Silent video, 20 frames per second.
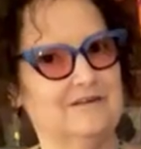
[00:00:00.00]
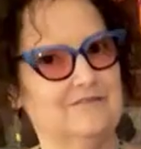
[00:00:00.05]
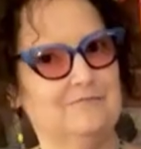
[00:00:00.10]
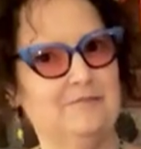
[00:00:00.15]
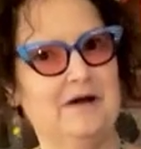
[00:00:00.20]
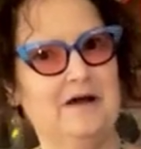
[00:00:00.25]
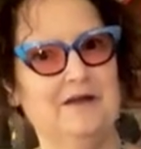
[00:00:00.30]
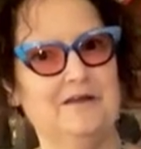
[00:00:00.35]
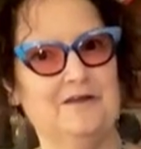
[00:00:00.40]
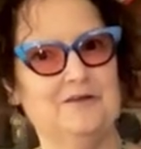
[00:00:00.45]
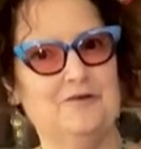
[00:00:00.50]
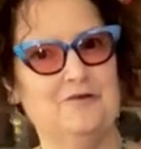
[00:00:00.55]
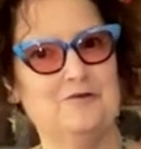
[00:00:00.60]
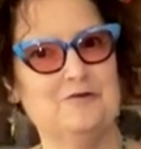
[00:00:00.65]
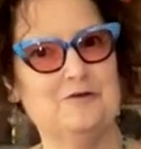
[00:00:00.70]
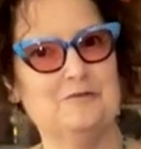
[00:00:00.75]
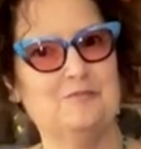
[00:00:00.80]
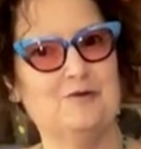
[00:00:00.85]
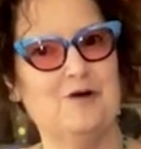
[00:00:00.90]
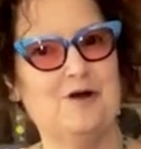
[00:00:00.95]
of buying a
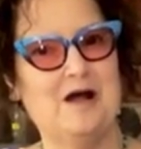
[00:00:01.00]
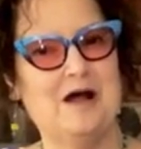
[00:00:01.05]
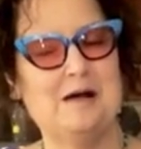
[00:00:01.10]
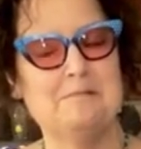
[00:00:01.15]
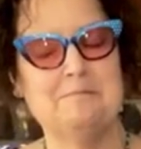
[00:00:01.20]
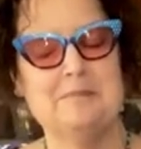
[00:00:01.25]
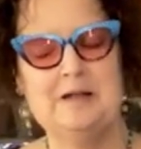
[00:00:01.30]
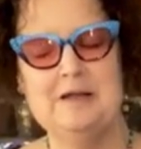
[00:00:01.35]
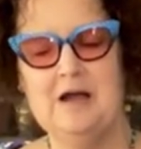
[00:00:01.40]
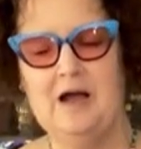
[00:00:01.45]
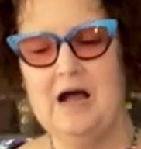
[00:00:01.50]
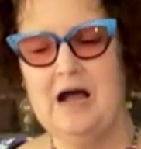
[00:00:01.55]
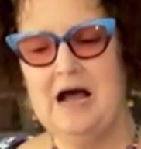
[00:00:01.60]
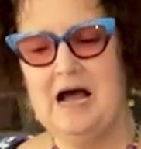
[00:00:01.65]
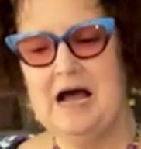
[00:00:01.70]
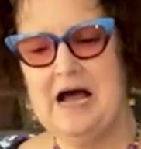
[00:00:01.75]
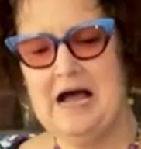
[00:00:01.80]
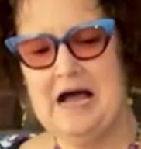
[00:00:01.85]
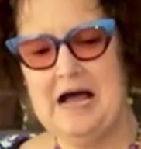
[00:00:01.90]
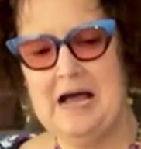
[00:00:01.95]
yoga prop.
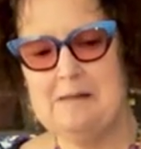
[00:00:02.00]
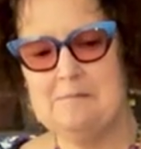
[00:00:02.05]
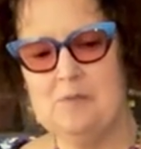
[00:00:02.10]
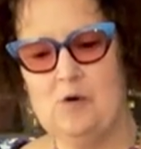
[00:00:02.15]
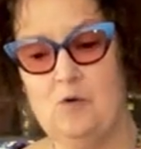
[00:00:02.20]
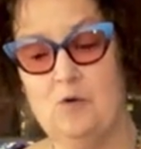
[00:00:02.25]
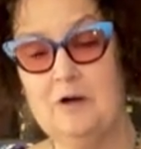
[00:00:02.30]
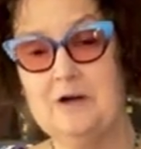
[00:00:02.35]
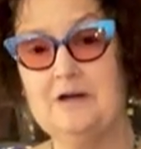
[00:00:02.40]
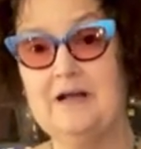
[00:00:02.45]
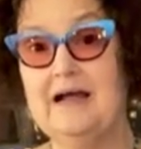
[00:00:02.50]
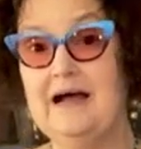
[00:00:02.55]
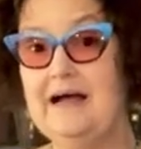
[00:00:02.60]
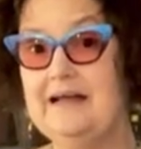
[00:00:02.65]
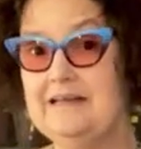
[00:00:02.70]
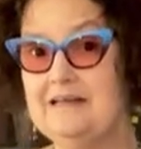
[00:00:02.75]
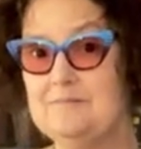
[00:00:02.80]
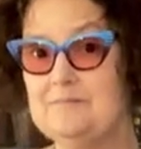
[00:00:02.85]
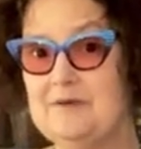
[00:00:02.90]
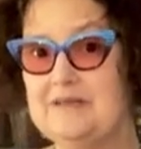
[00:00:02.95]
Or
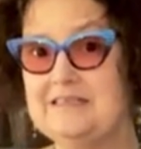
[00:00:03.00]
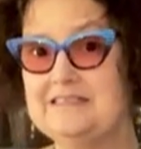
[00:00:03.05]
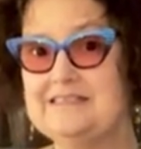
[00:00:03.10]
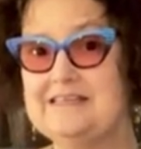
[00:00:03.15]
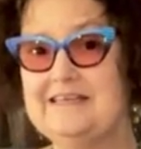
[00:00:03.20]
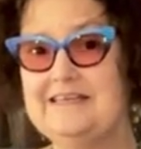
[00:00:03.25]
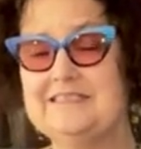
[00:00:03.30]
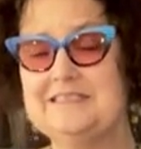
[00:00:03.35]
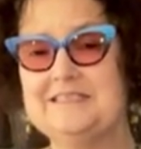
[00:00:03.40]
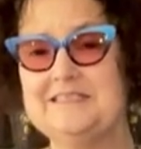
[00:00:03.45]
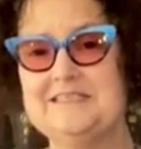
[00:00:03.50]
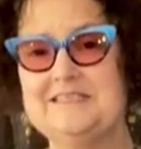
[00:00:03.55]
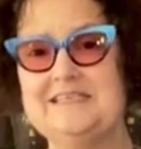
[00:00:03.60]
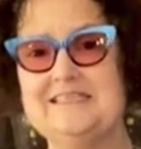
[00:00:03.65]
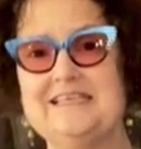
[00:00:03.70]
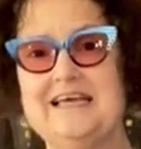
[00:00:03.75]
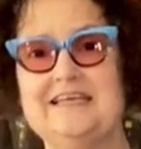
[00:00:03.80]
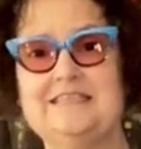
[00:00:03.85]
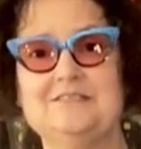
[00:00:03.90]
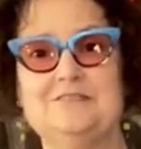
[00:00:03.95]
guided
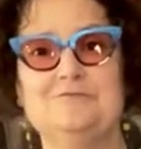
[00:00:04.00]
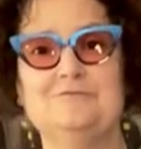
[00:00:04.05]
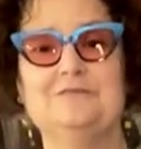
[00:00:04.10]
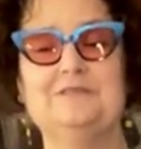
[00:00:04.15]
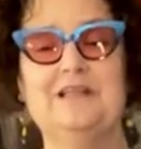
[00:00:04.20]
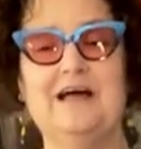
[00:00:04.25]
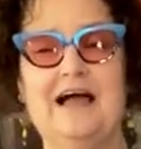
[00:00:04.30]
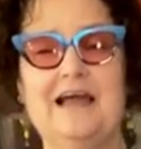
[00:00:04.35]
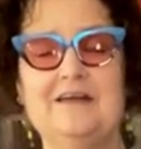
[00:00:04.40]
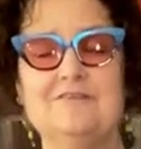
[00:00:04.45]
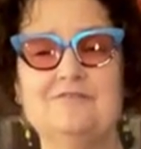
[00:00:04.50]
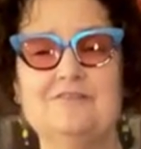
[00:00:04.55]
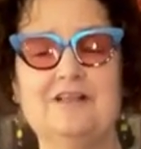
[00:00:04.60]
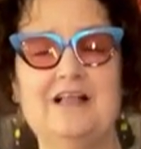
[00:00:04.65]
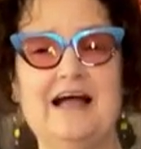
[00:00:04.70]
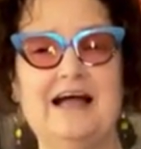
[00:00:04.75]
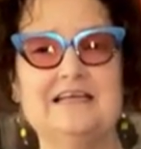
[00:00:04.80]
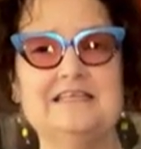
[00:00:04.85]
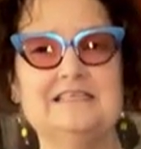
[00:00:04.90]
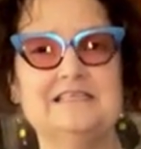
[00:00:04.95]
meditations. I do live
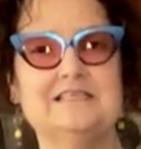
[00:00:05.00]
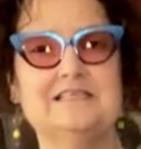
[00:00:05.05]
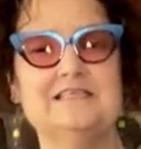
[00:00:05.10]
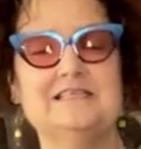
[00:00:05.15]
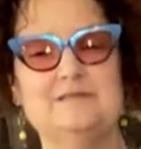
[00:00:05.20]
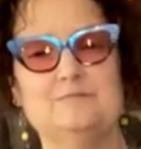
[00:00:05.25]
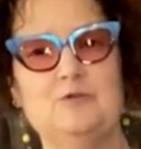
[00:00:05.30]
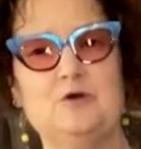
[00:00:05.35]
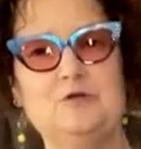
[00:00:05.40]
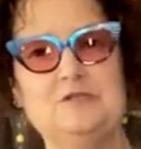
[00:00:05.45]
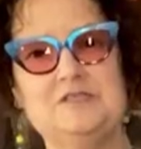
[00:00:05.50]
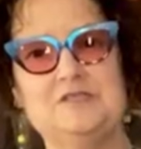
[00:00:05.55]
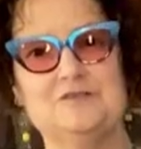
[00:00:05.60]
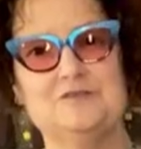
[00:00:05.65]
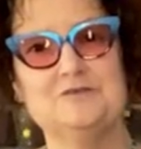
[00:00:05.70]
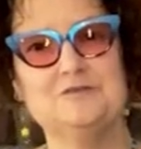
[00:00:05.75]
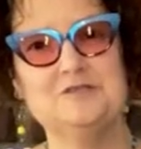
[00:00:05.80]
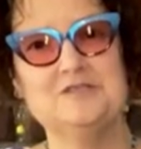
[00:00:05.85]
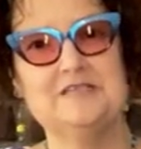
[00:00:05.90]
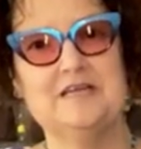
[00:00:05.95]
classes most
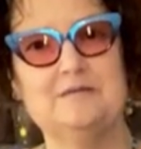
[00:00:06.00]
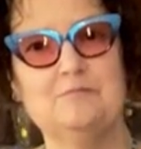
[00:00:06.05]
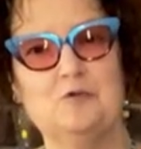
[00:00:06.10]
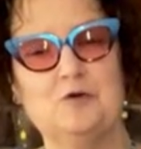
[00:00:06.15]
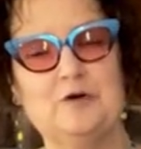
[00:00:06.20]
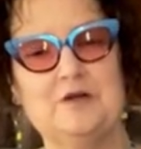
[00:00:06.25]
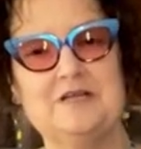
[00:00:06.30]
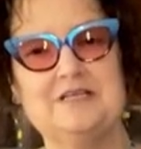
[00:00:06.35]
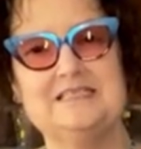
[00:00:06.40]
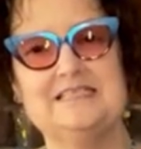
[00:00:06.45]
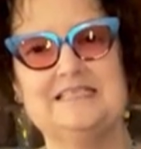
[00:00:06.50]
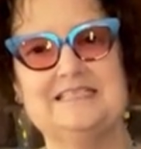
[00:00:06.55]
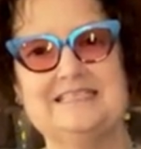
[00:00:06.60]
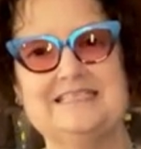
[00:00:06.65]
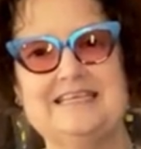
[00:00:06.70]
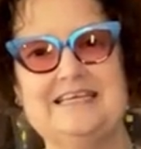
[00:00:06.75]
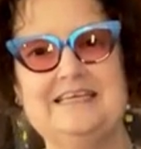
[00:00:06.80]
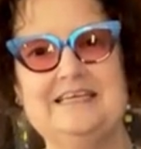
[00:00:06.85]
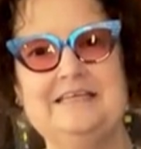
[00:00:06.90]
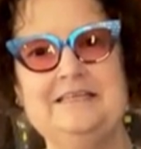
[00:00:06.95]
Thursday mornings at
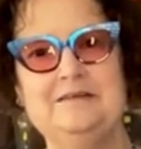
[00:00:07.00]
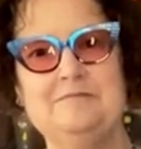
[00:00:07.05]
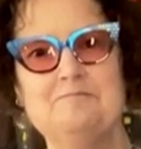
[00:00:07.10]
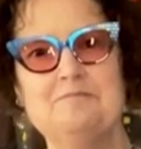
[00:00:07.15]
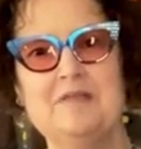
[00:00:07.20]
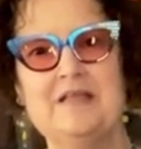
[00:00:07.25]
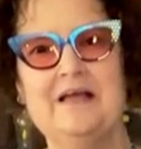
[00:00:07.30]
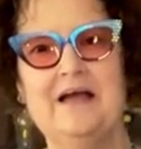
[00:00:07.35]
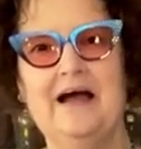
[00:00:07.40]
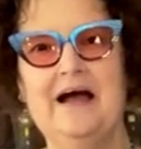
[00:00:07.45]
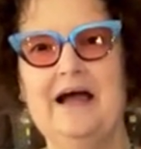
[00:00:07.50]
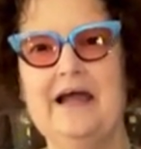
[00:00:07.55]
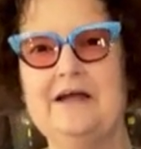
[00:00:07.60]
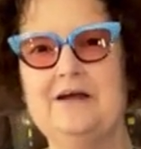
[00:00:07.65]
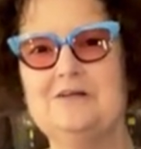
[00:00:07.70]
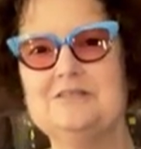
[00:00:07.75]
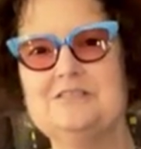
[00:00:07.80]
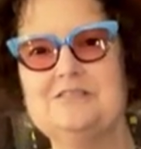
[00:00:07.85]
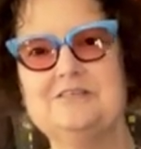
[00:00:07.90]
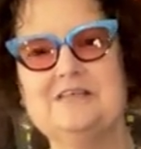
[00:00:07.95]
10. I
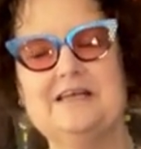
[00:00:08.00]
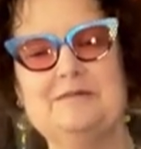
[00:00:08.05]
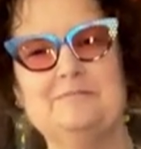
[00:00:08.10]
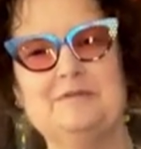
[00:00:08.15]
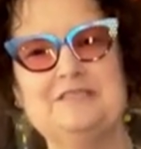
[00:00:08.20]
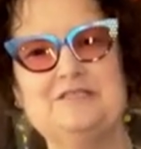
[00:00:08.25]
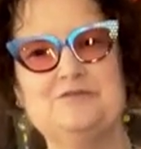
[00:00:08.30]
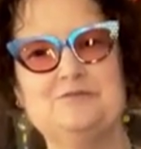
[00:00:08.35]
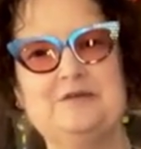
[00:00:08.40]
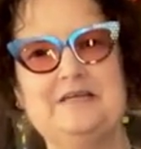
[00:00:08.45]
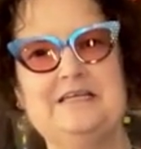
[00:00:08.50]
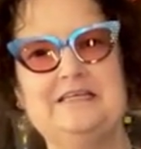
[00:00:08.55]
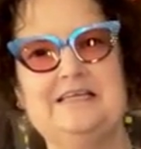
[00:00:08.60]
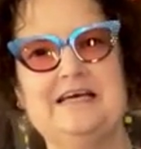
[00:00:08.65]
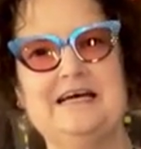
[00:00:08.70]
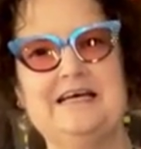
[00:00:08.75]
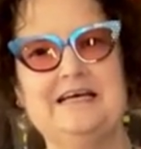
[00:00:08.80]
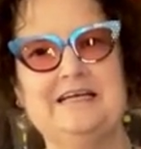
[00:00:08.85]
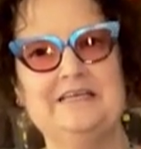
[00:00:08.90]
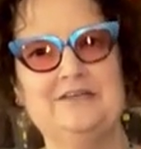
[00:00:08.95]
alternate between
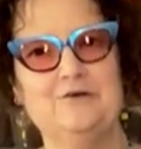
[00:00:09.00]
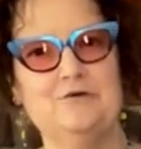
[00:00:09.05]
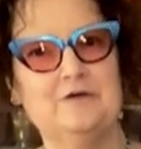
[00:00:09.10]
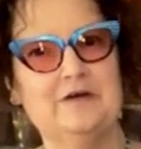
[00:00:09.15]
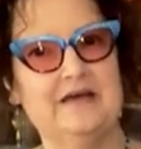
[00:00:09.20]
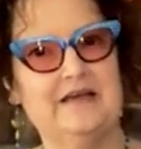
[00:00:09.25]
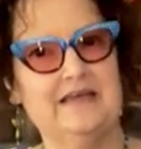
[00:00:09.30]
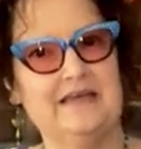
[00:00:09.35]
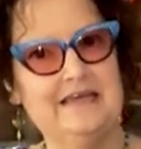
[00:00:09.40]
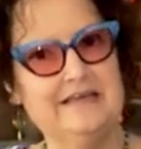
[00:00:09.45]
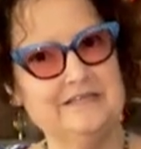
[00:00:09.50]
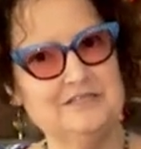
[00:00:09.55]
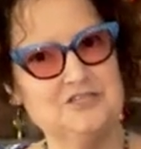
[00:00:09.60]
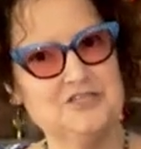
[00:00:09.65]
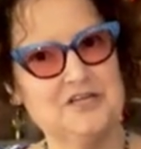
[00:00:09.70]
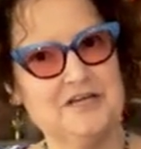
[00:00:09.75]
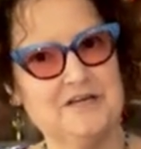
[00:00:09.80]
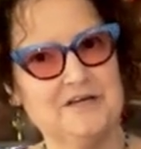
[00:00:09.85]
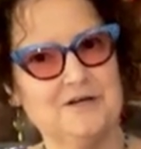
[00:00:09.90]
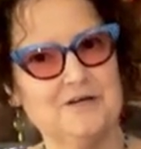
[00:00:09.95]
yoga in
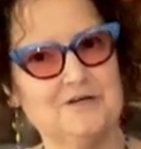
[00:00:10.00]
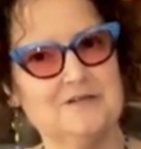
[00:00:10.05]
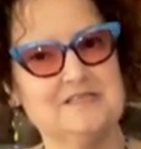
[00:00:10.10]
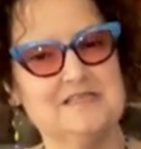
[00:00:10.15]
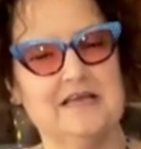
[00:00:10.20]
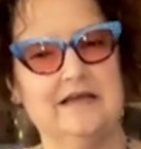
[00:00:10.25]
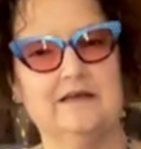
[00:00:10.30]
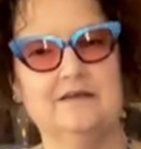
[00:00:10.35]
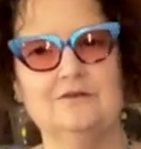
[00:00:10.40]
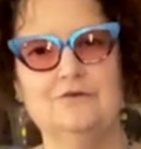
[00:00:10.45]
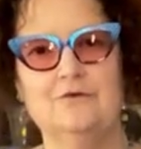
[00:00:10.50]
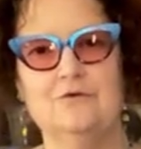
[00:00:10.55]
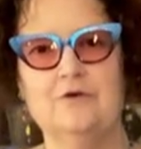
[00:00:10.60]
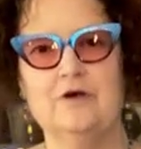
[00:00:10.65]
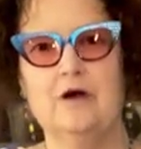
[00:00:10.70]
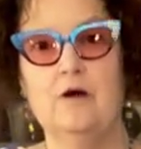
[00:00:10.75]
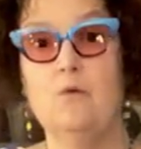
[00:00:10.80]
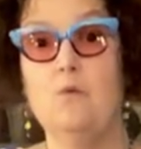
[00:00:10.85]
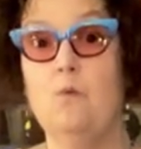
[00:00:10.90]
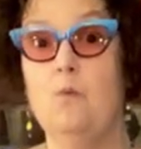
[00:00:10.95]
chairs and
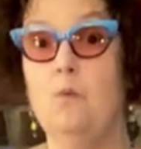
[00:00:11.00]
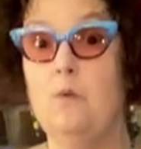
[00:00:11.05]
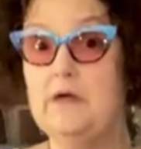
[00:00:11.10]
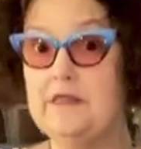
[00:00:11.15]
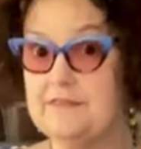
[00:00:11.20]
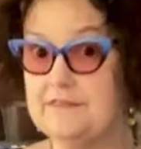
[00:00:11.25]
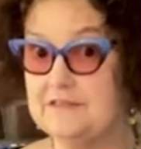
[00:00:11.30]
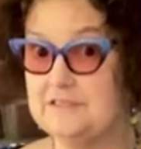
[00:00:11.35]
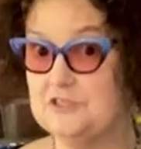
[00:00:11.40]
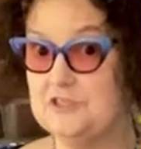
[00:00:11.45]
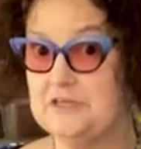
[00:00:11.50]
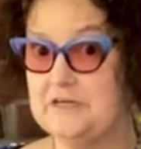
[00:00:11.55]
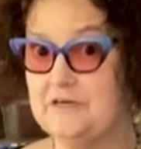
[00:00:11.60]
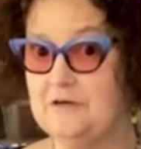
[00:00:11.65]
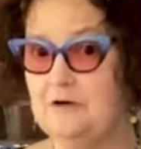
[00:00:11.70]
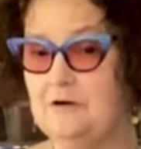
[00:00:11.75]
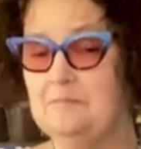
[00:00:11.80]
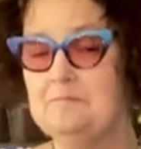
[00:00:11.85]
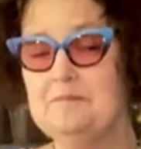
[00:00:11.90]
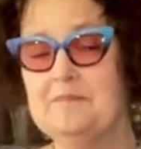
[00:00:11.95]
yoga with a
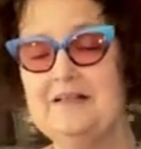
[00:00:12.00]
chair